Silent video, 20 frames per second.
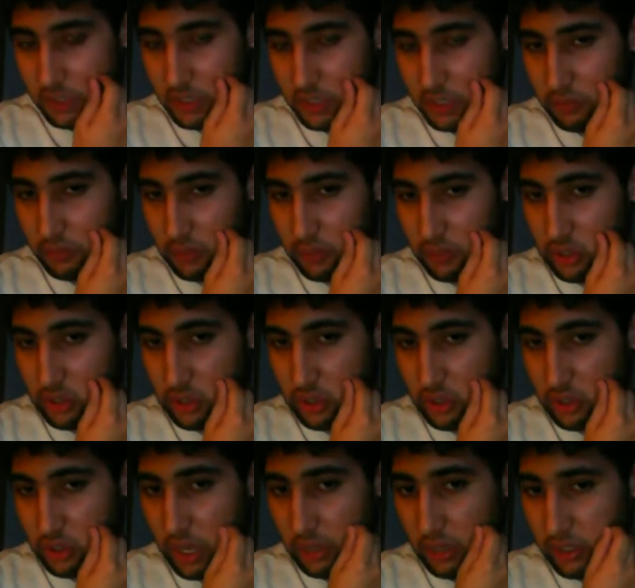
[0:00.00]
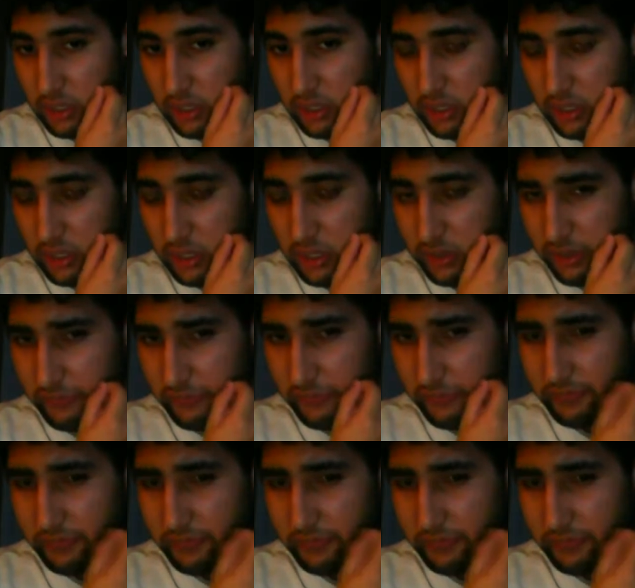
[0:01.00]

wrote a lot of